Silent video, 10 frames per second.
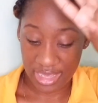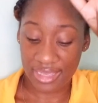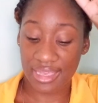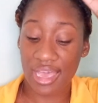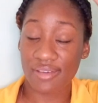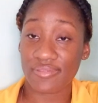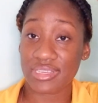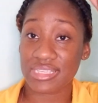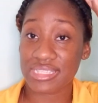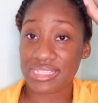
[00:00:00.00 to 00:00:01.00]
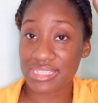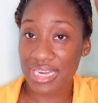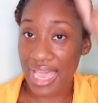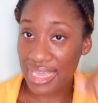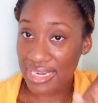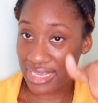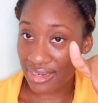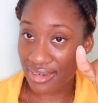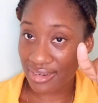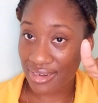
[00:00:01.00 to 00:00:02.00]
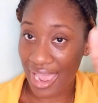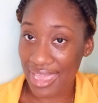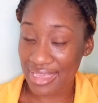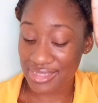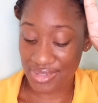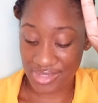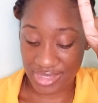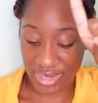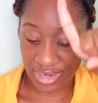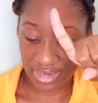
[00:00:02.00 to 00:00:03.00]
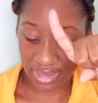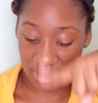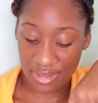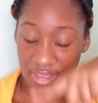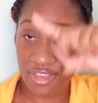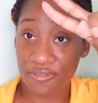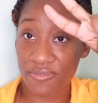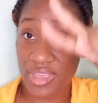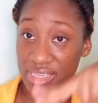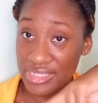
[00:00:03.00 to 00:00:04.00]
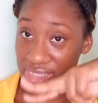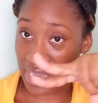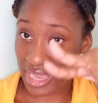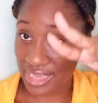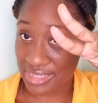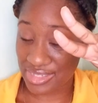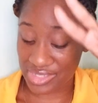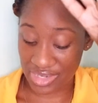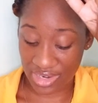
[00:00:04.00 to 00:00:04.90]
You have sliding hiatus hernia, fixed hiatus